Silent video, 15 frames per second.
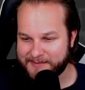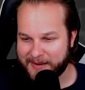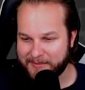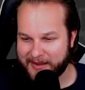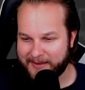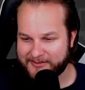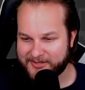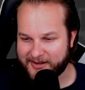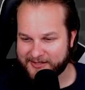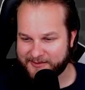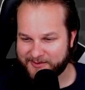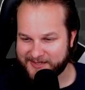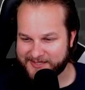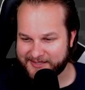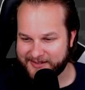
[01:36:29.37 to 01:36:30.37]
My mom talked to
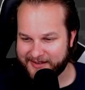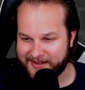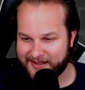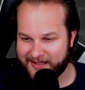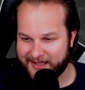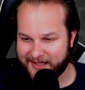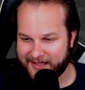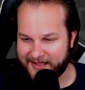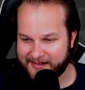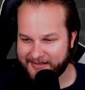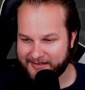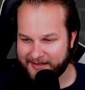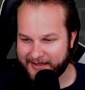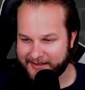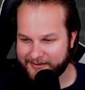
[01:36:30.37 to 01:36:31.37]
Prince and
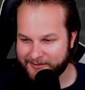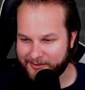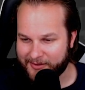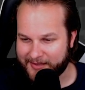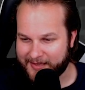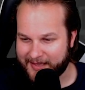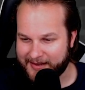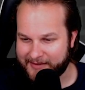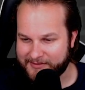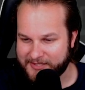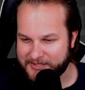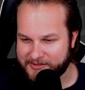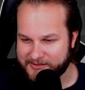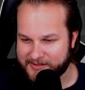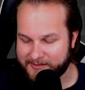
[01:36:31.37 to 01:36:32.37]
like, look, can't have
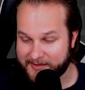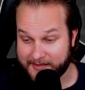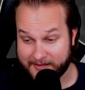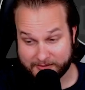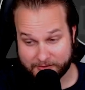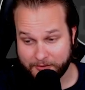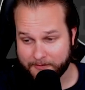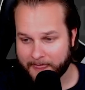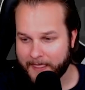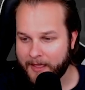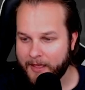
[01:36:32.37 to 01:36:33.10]
teachers screaming at kids. True.